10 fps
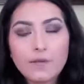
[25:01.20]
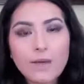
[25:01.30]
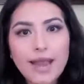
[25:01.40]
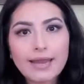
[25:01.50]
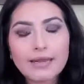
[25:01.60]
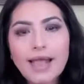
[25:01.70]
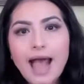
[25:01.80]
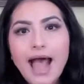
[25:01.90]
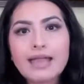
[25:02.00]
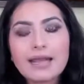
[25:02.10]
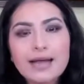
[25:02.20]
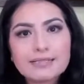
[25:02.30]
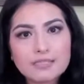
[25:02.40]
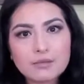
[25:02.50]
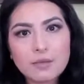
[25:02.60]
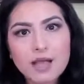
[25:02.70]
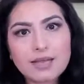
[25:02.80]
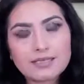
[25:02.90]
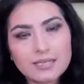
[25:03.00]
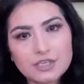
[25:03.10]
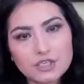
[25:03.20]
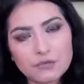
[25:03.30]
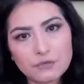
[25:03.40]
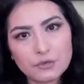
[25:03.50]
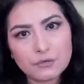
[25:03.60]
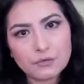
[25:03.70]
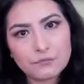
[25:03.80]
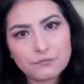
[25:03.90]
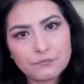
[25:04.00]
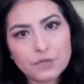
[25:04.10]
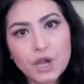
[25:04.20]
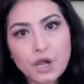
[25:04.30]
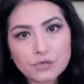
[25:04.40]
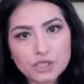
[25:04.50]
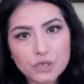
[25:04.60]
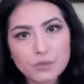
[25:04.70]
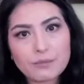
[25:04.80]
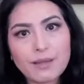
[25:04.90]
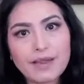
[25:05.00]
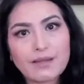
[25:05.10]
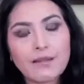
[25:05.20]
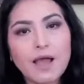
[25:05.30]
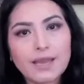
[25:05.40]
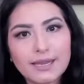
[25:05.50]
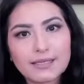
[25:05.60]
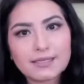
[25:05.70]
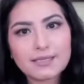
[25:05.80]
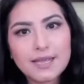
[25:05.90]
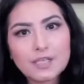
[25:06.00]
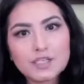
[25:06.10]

right? I customize interview coaching with my client.